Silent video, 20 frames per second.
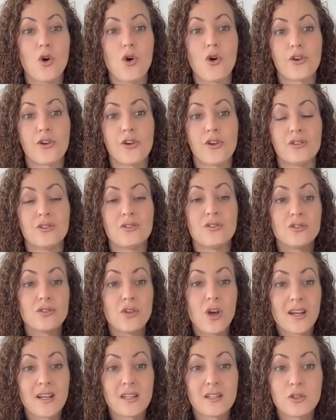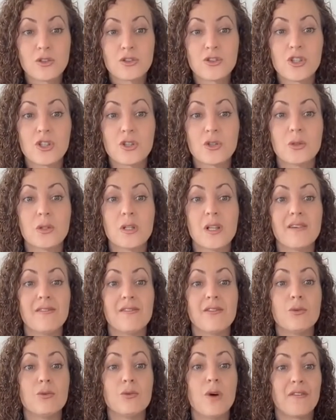on a psychological
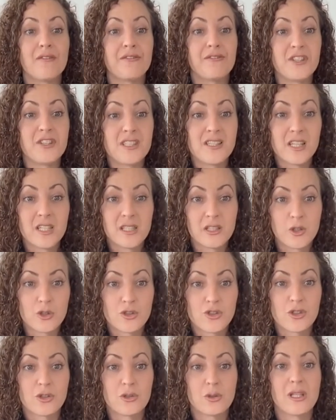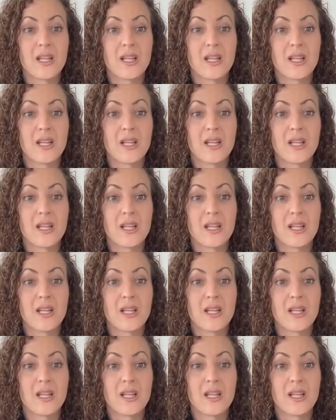level, a physiological